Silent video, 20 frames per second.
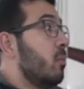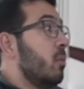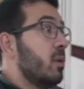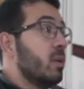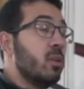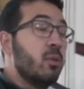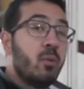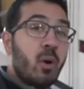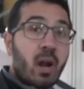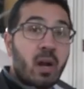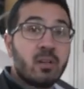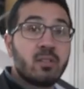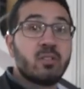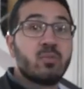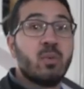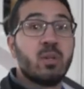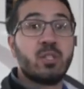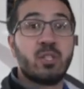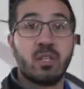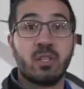when you are
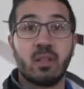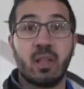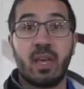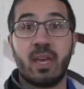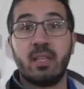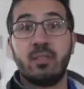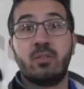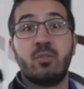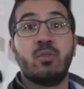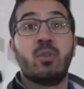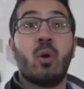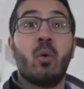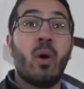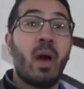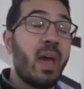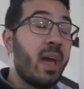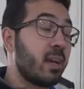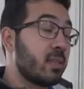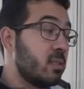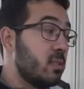switching lanes, you don't
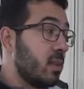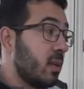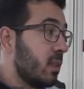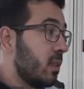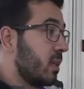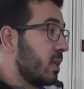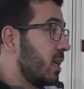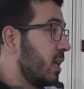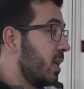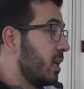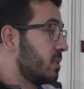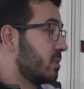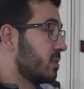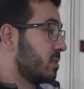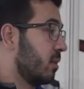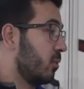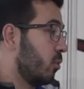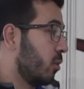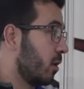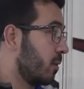accidentally hit
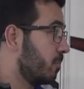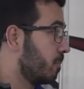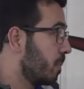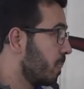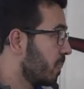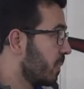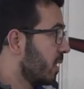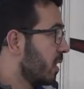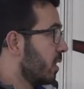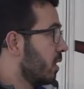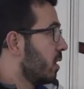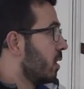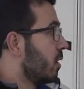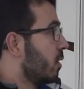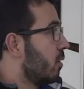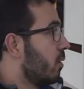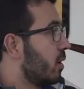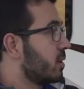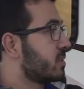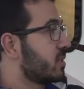someone.
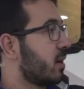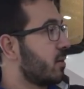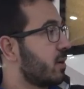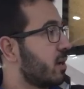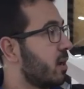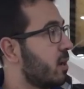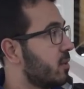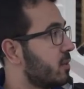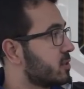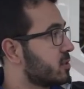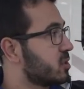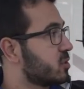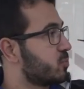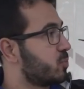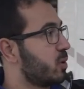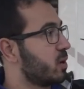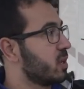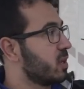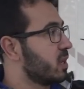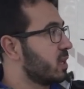Right down here, this is
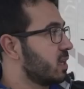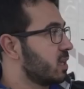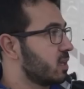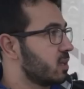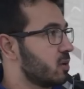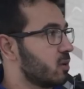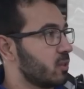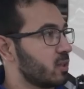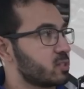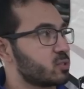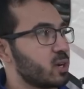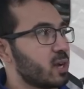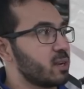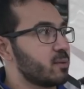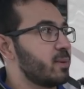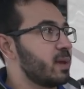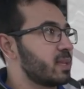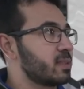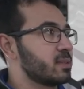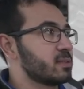pretty neat. You know, they try
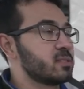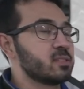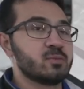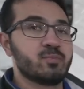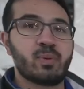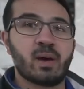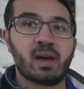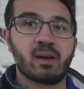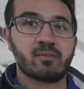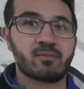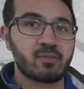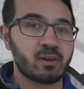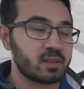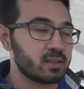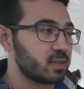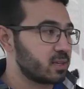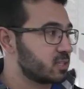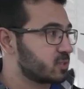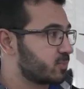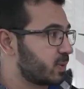to make this as pet
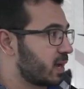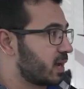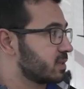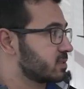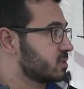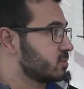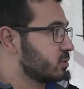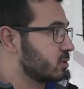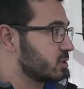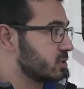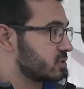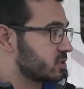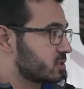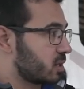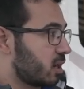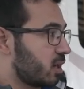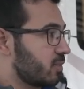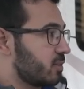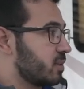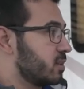friendly as possible. You
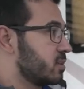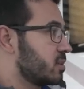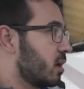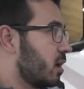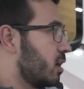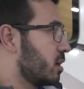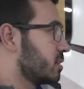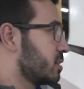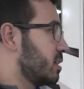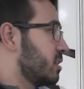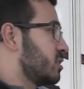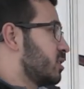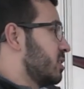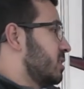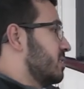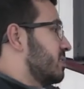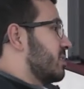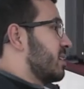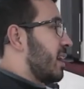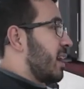saw the dog dish
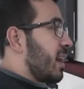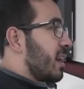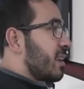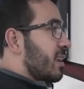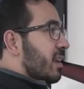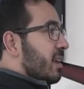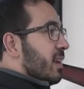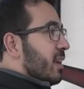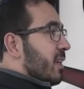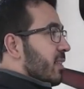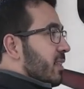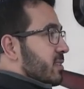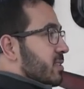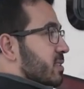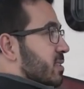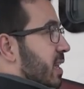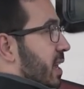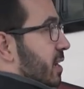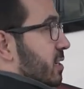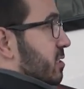inside. This
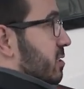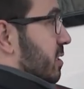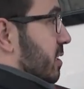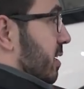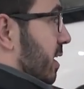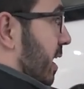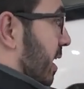is actually